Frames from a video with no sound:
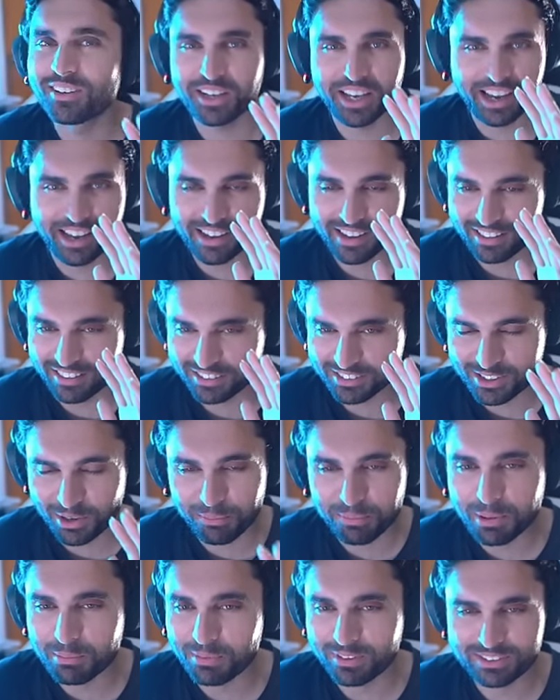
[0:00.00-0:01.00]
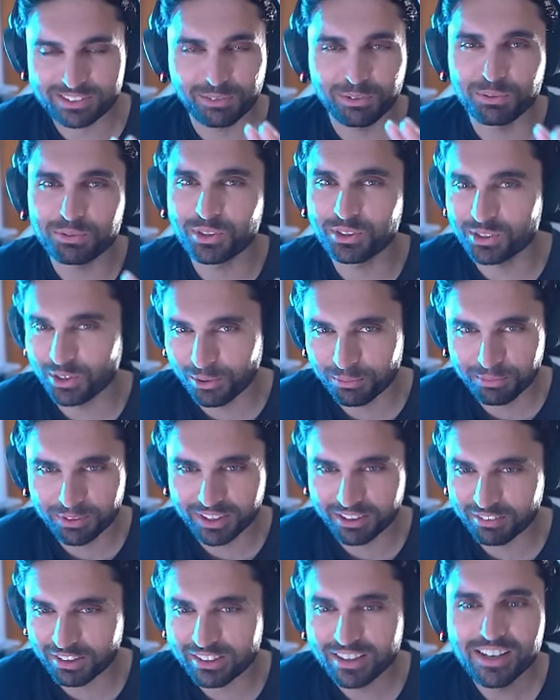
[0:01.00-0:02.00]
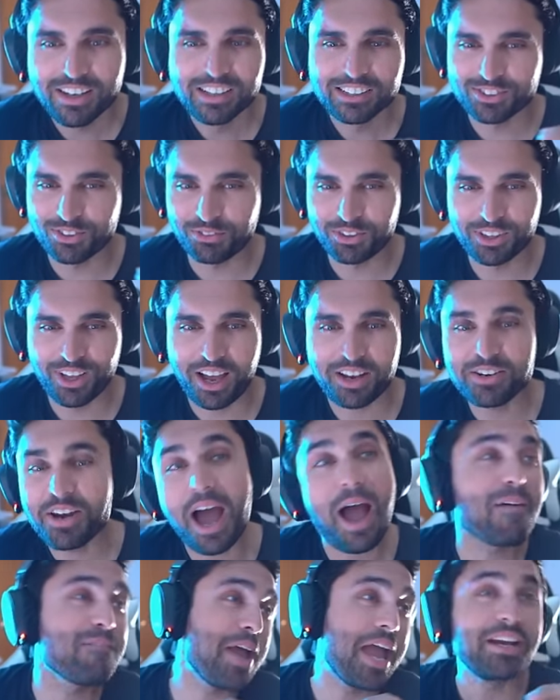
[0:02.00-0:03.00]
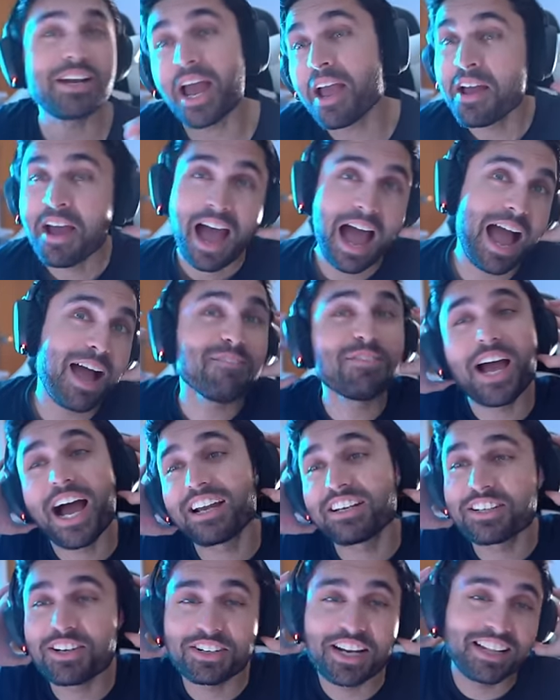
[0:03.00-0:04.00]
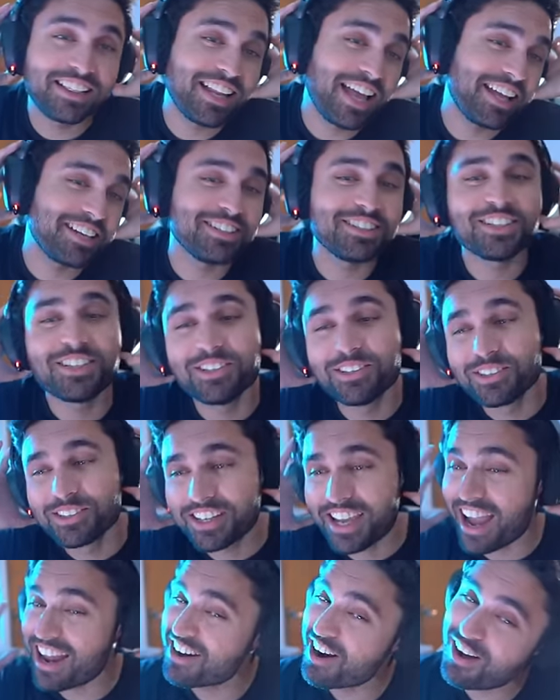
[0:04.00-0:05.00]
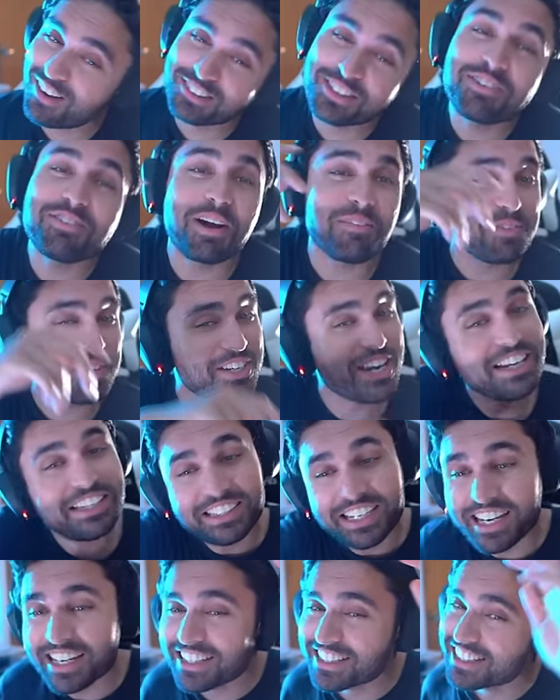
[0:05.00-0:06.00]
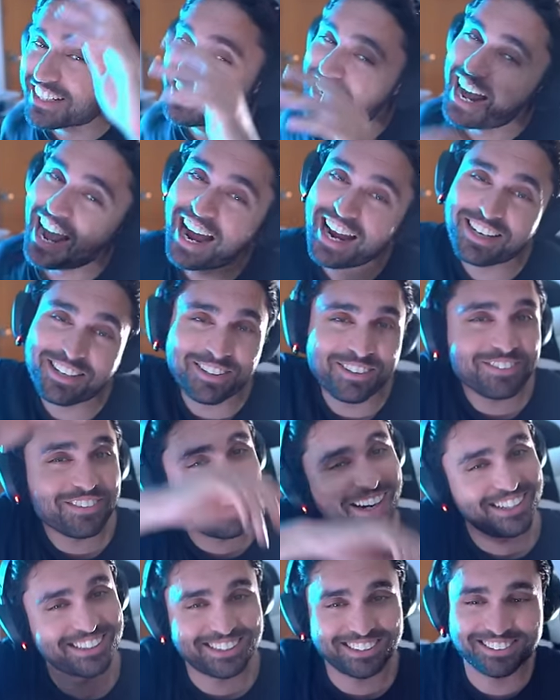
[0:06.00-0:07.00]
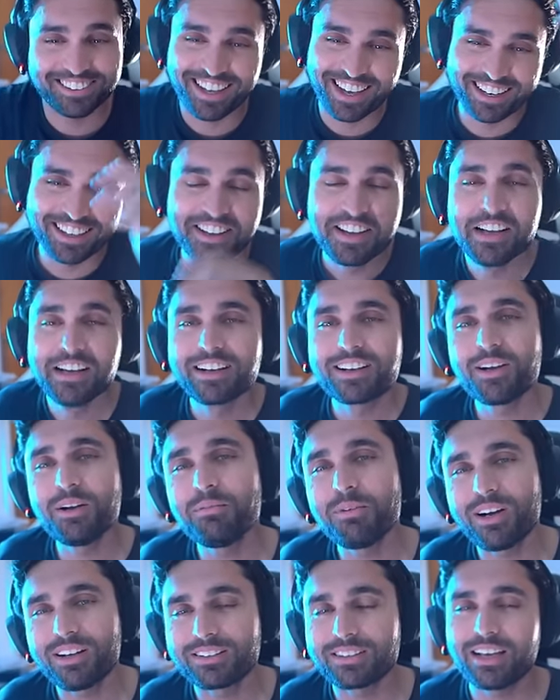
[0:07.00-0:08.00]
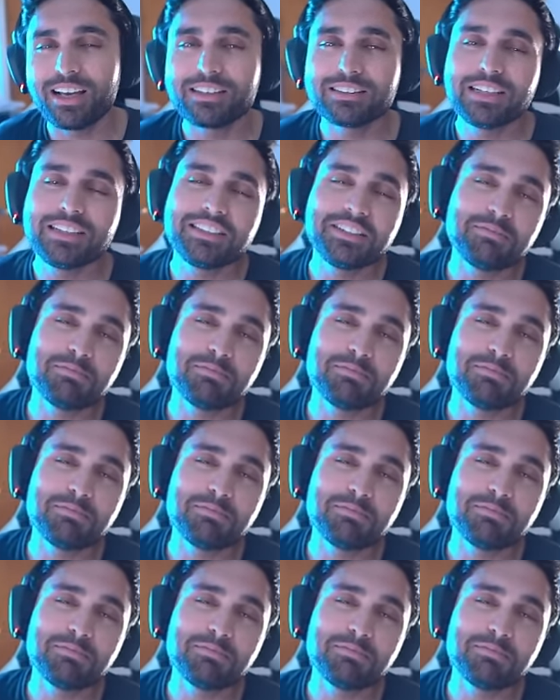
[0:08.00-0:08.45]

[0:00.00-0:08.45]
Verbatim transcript: okay? Uh, some people, some of you don't believe it. Some of you like, nah, man, I'm not gonna let you get all the representation. I don't want you getting... Come on, guys, I